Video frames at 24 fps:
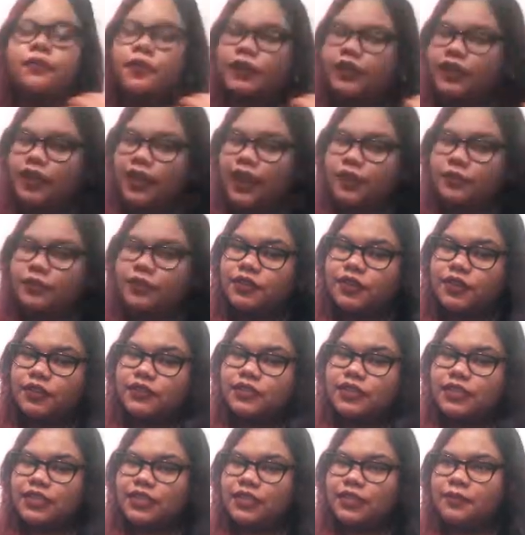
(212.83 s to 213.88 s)
when I went to go
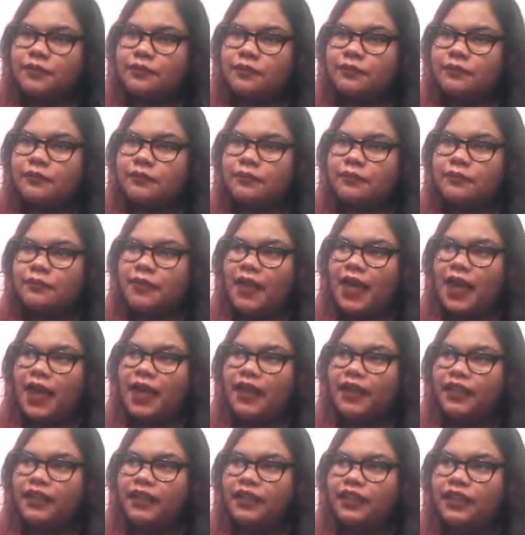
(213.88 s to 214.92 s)
see them
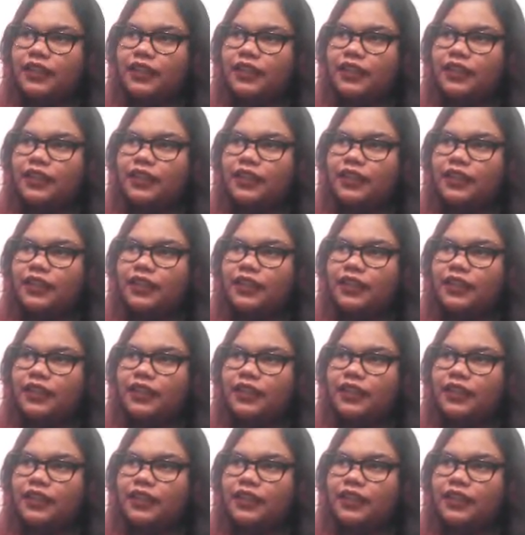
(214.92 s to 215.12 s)
back